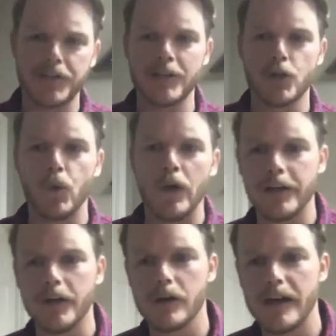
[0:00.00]
inch
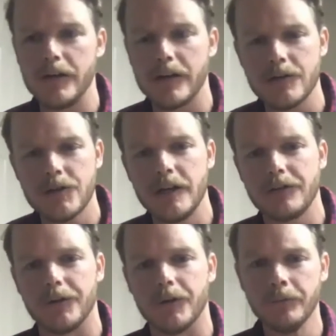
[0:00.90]
window that you can see
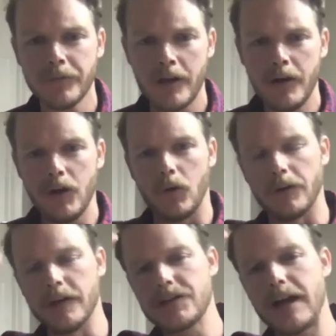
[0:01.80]
through. Well,
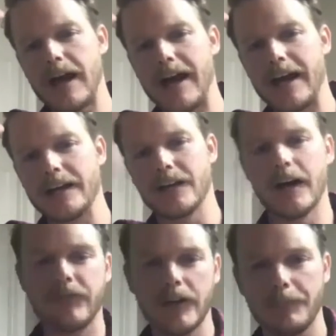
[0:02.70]
this guy had
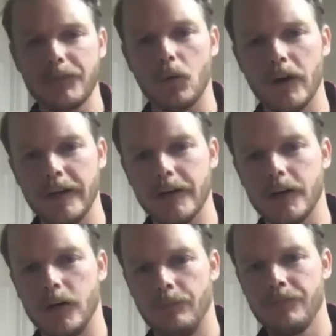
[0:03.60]
covered up the
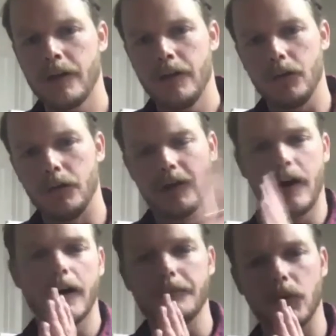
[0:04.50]
window with
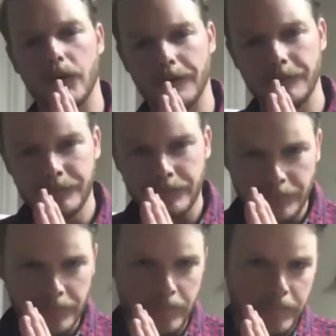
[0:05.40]
cardboard.
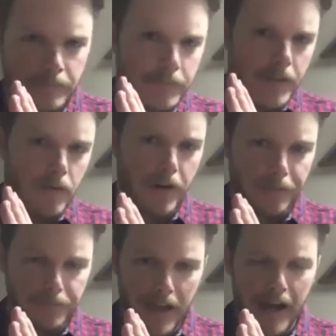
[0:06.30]
Well,
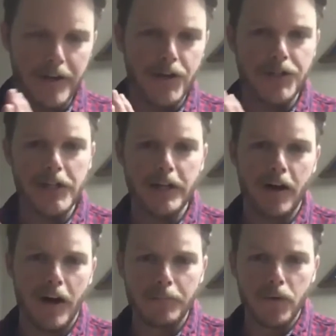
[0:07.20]
how do you stick
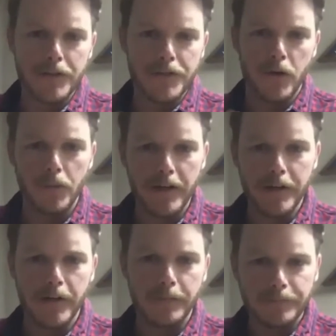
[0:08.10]
cardboard to a
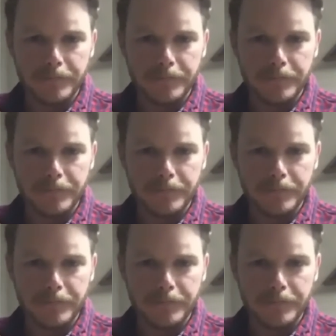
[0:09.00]
window?